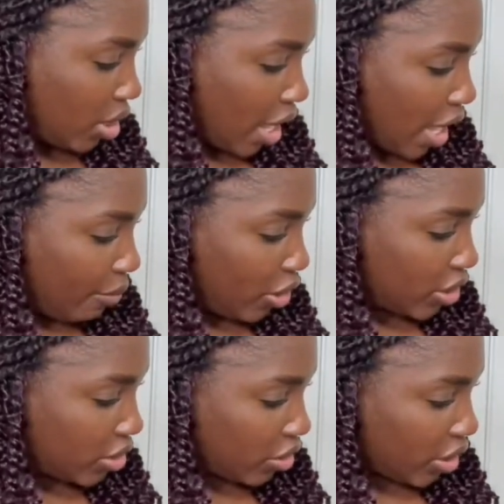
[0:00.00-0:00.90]
I'm gonna
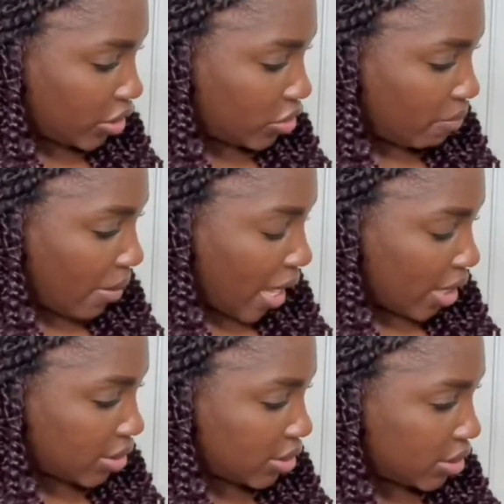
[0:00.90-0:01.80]
turn it to
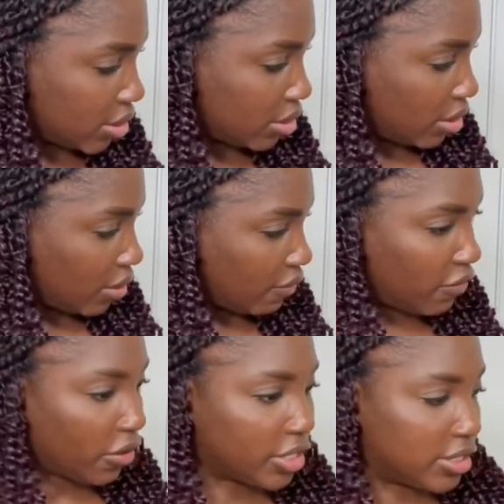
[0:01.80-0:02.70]
max
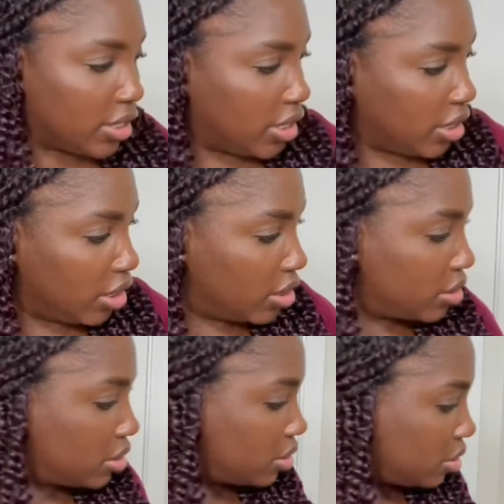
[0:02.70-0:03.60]
for it to heat.
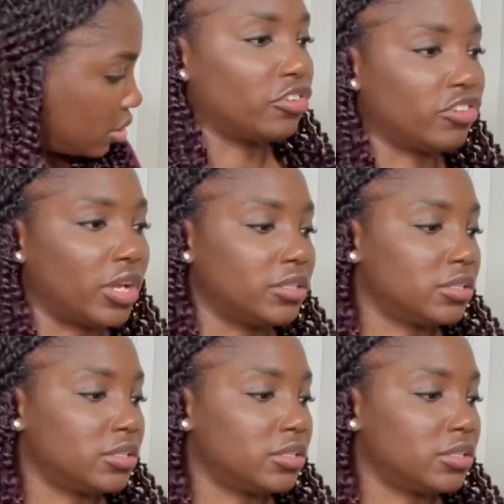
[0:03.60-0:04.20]
All